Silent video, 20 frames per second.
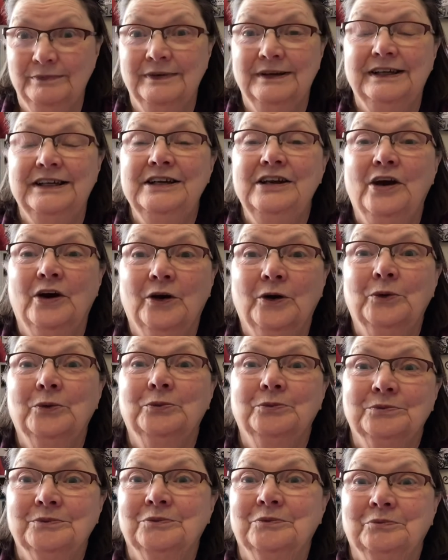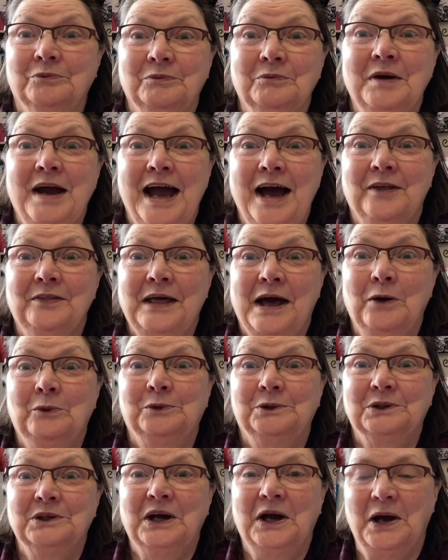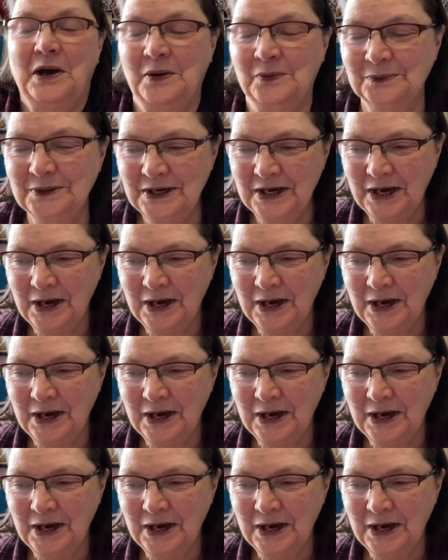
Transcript: know how that will go.